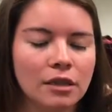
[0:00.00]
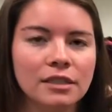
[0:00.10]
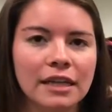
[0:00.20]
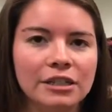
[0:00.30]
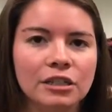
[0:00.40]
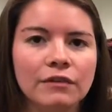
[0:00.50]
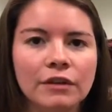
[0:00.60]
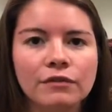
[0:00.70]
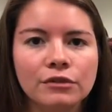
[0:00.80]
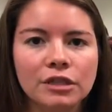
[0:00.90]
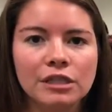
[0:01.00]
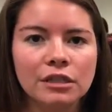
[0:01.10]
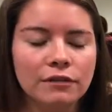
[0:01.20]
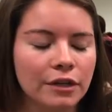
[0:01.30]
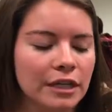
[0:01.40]
detection of infiltration
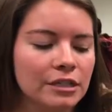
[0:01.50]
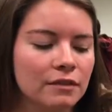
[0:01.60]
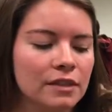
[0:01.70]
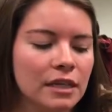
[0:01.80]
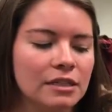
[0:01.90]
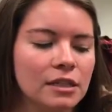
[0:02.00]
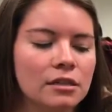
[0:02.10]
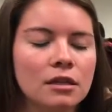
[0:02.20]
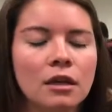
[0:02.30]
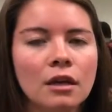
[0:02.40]
for each of the sensors